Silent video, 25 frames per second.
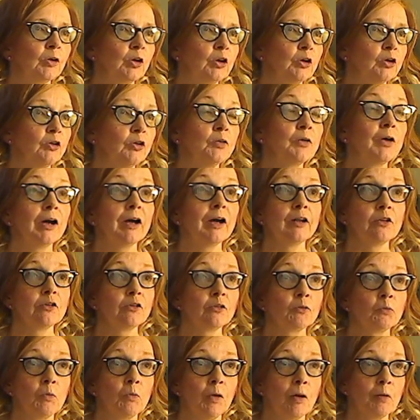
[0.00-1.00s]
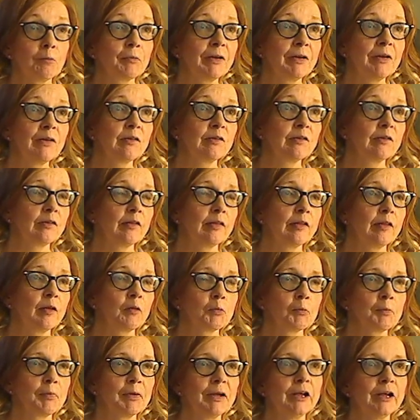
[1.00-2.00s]
new kinds of weapons that
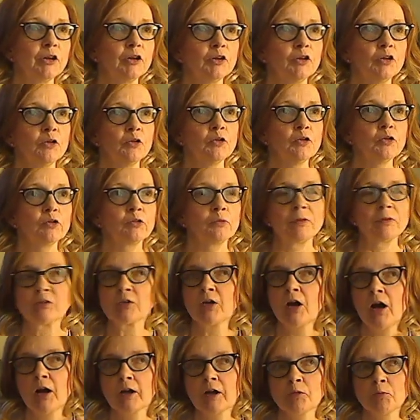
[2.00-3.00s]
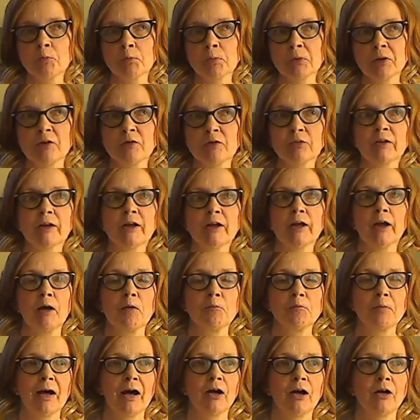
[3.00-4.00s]
were being used. We talked briefly
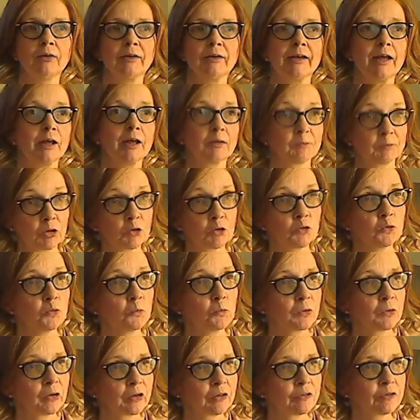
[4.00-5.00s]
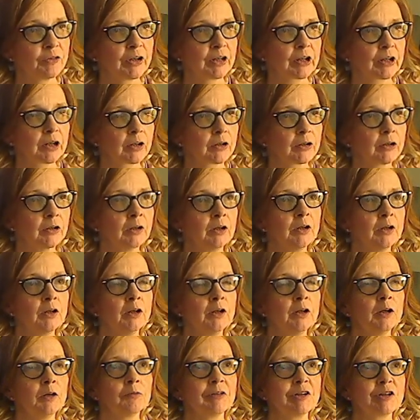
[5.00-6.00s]
about chemical warfare,
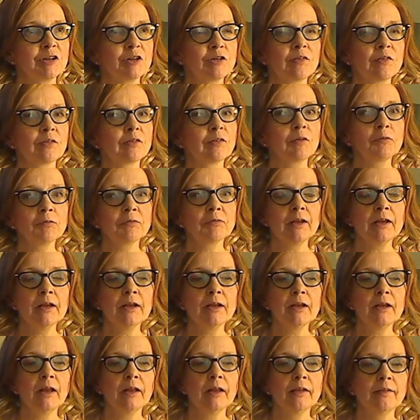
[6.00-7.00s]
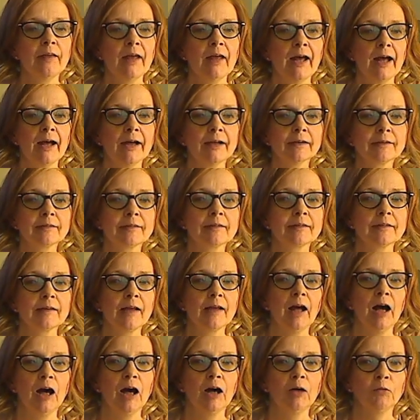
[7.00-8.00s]
which is something that
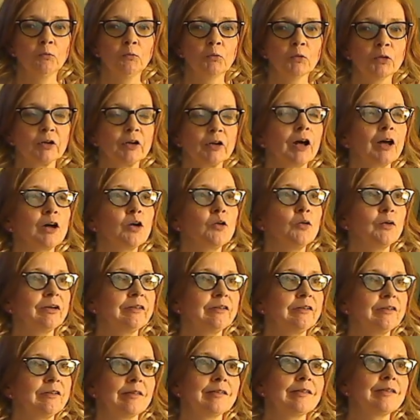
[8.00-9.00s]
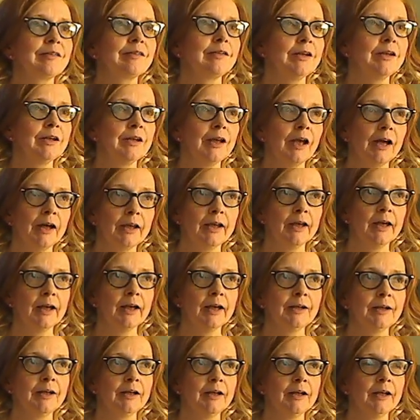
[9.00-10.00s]
we're not going to see
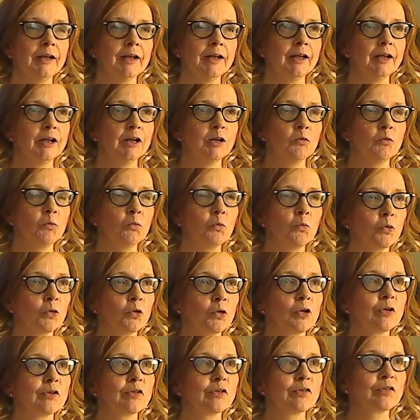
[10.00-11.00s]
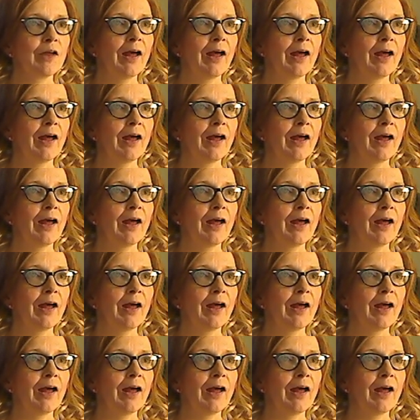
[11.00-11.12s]
again in wars